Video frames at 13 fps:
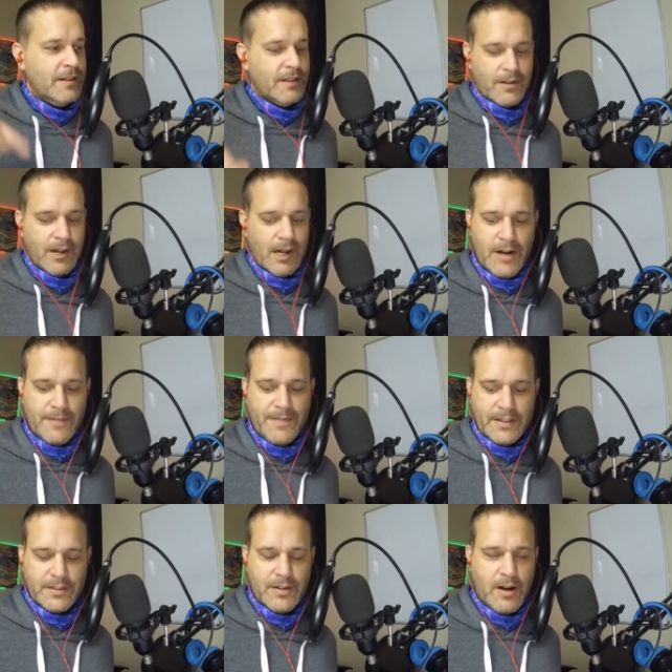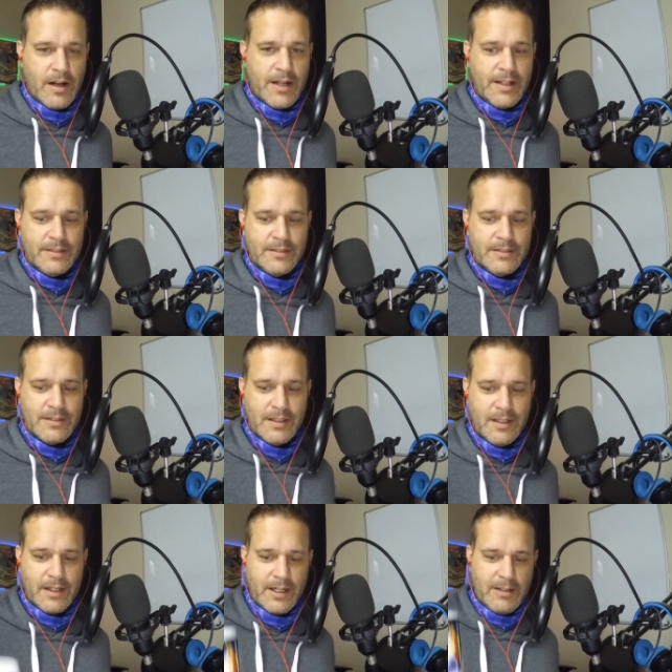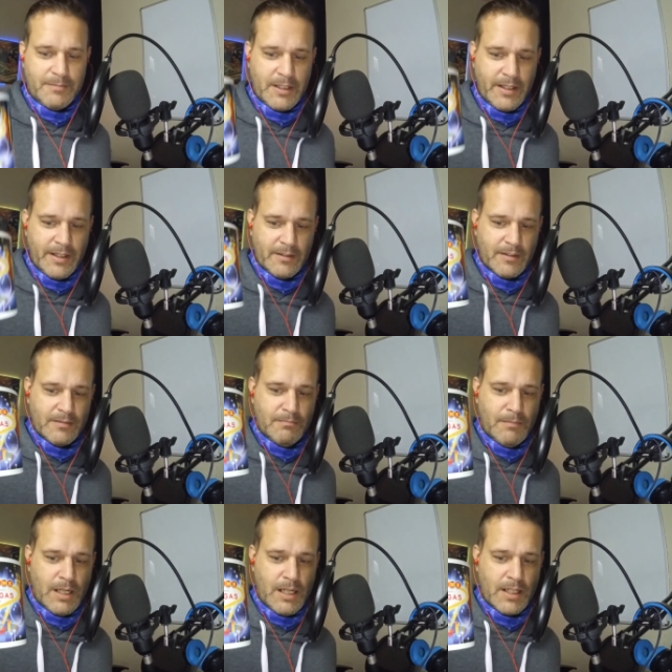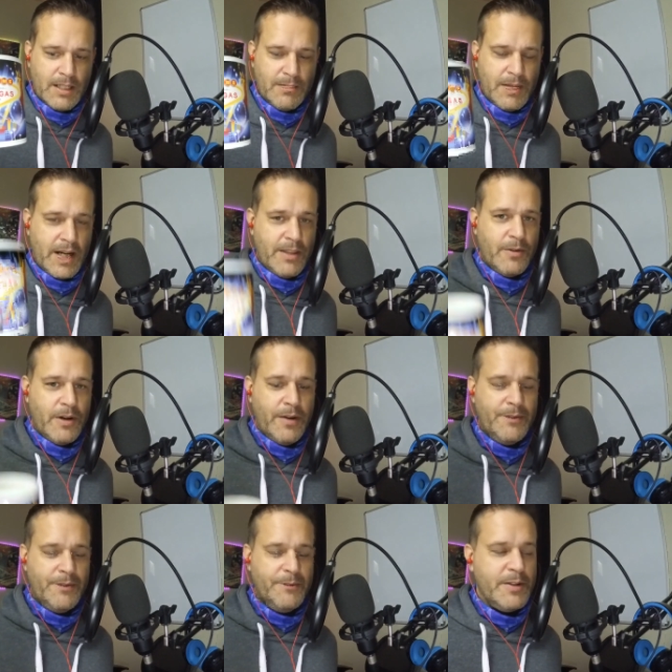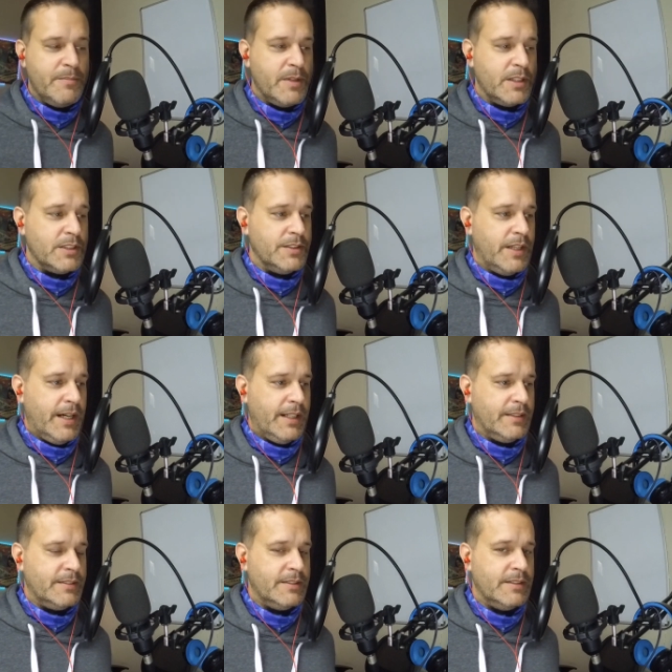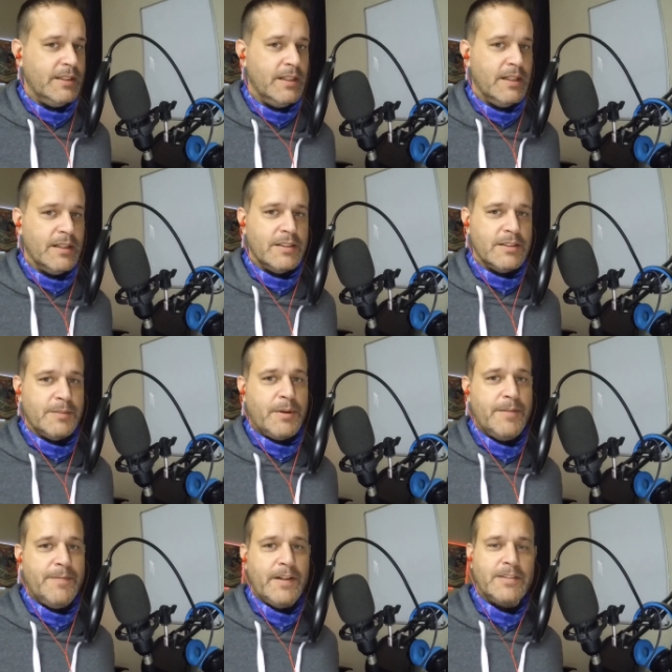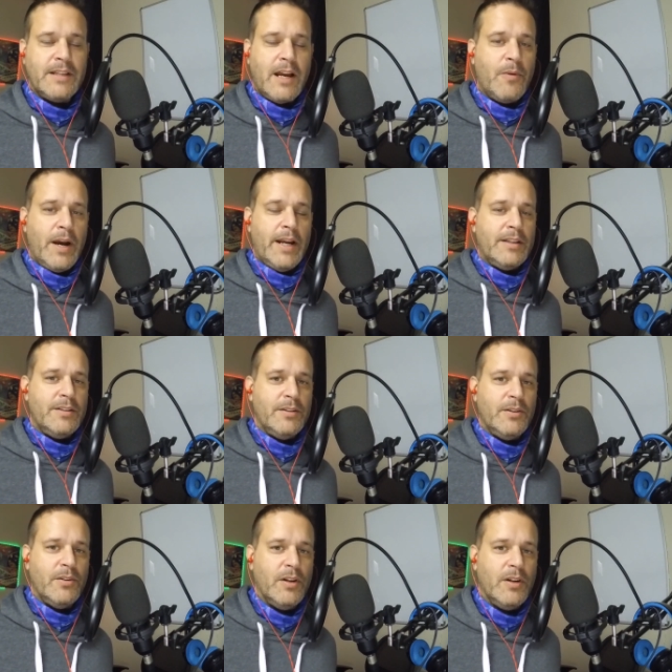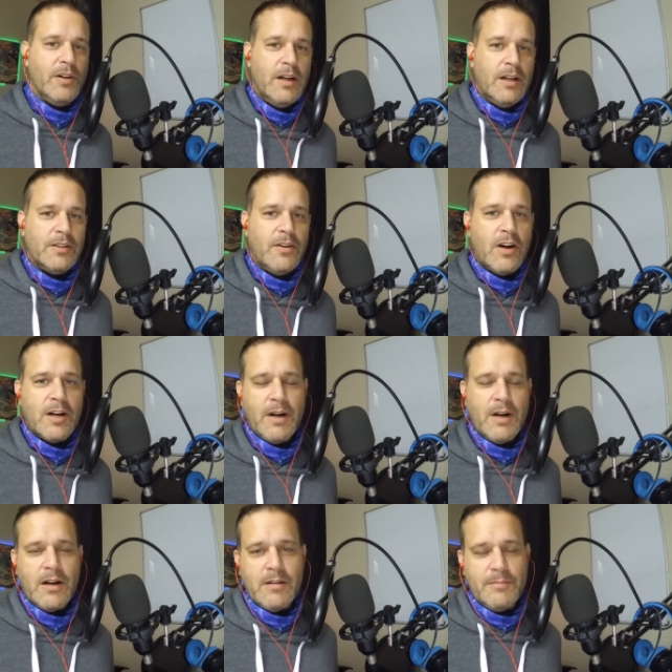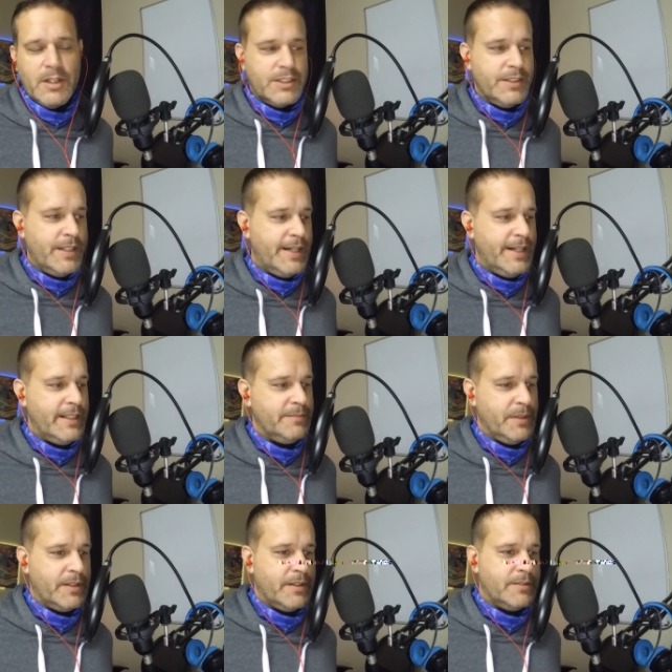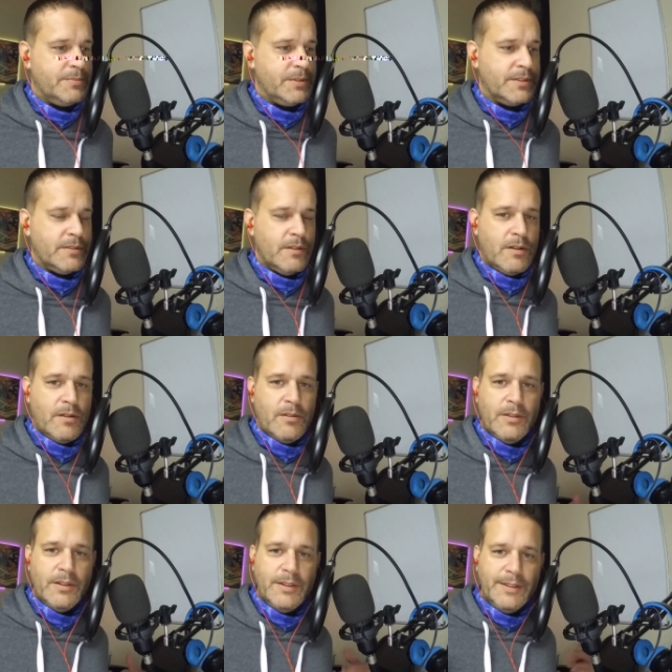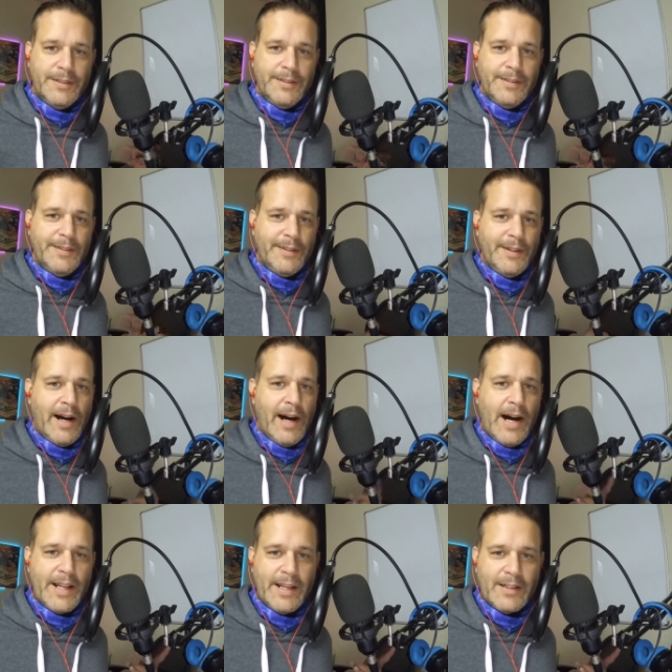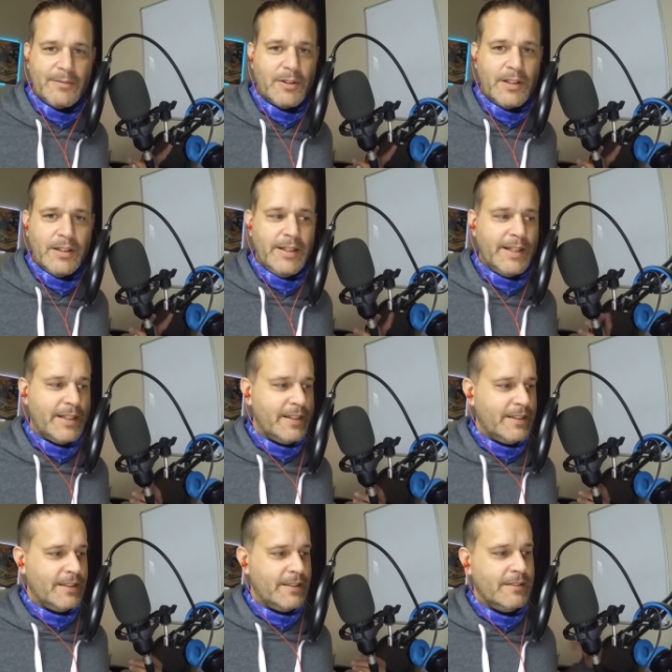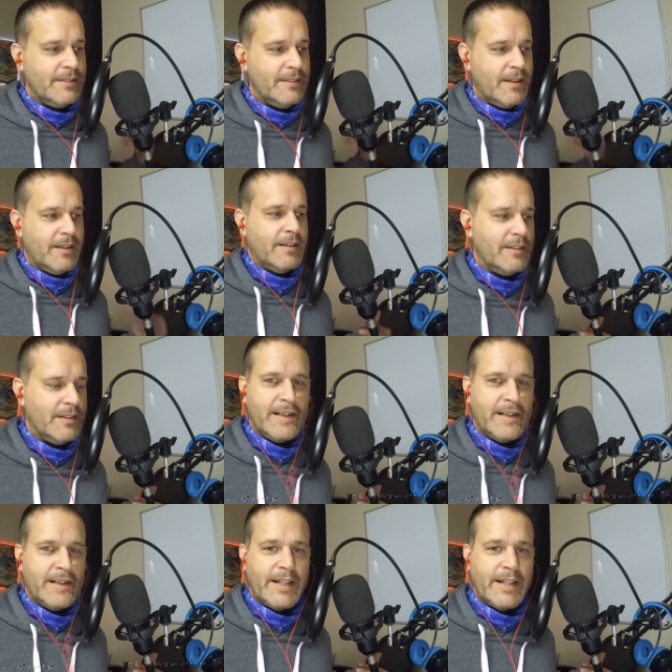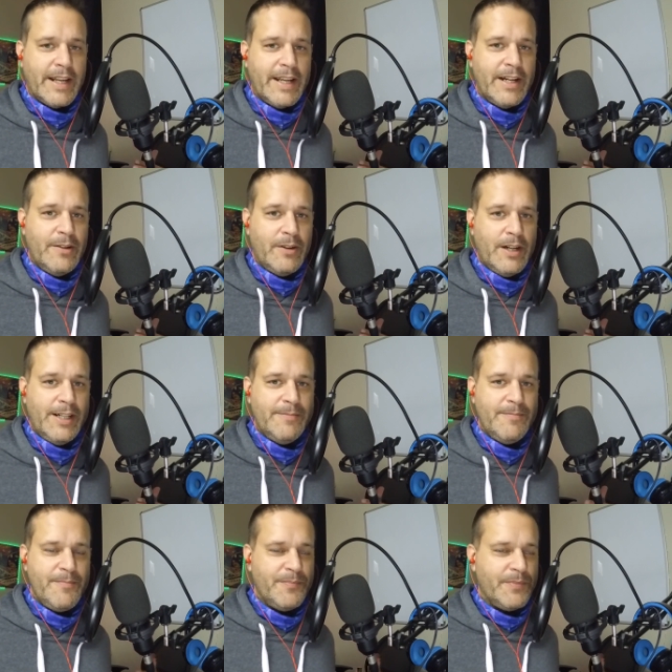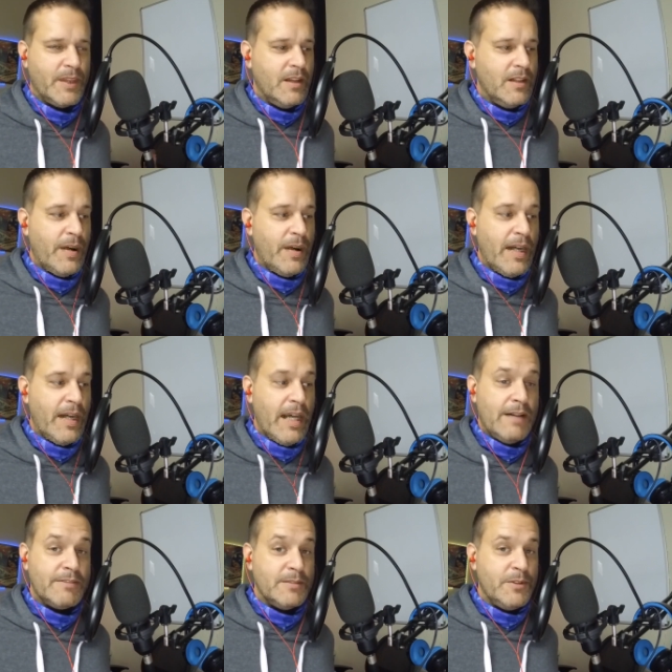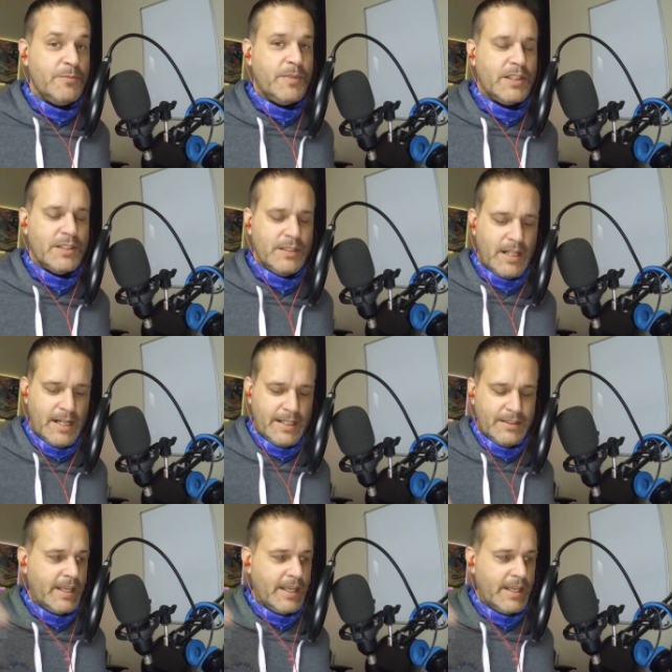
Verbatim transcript: The coffee's talking. I got my mug. By the way, we got new merchandise. This is a perfect segue to talk about our merchandise because we're so on it. We're like the thing to get, right? So we have some new merchandise.